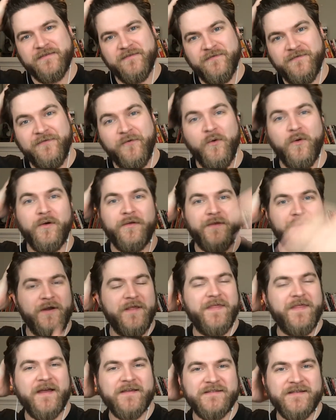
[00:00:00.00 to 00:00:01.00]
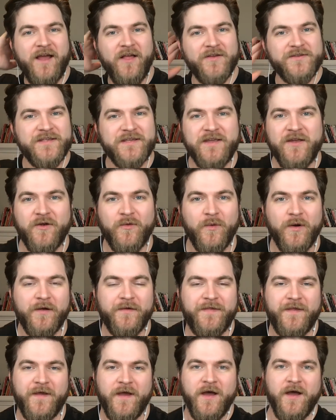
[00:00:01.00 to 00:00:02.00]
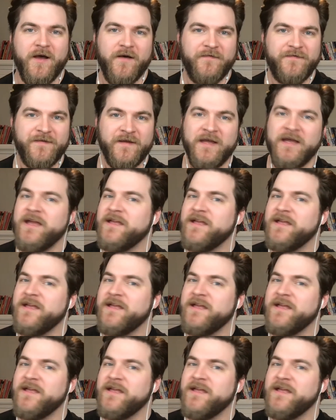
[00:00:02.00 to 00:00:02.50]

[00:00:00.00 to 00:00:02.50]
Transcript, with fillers: for $30000 a year worth of